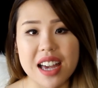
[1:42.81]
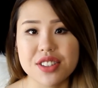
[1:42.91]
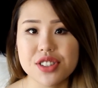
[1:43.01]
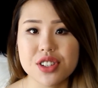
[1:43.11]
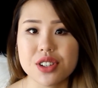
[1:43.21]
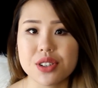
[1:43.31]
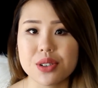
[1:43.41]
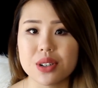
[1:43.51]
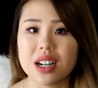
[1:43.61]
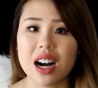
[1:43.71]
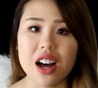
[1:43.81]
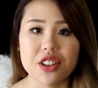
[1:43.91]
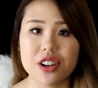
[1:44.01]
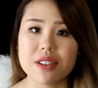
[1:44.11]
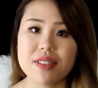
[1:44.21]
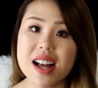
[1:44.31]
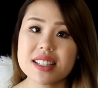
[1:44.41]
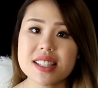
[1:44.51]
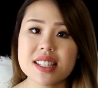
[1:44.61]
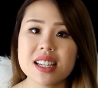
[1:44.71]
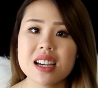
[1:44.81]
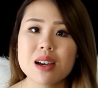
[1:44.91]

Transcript: and to other events